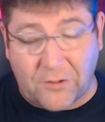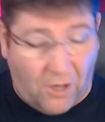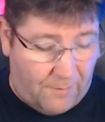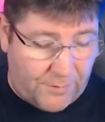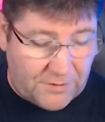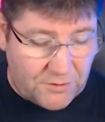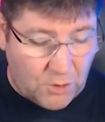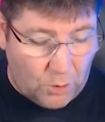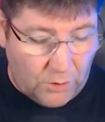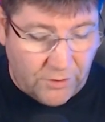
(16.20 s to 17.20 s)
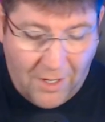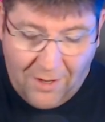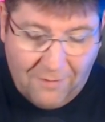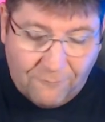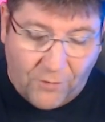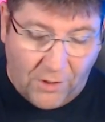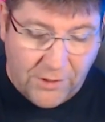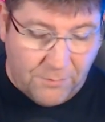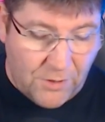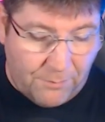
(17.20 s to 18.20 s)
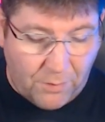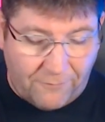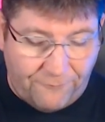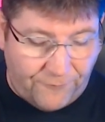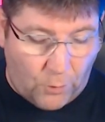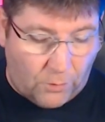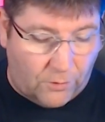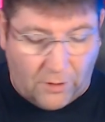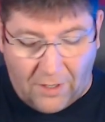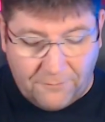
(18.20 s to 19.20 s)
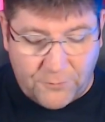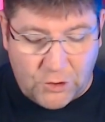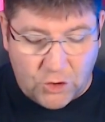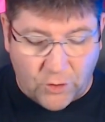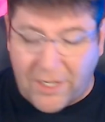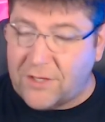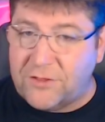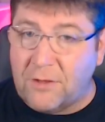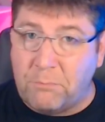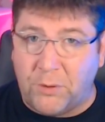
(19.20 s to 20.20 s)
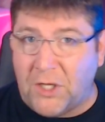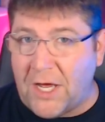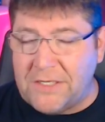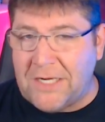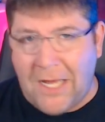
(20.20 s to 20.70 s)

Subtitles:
copies sold, volume number 4 of Strike the Blood,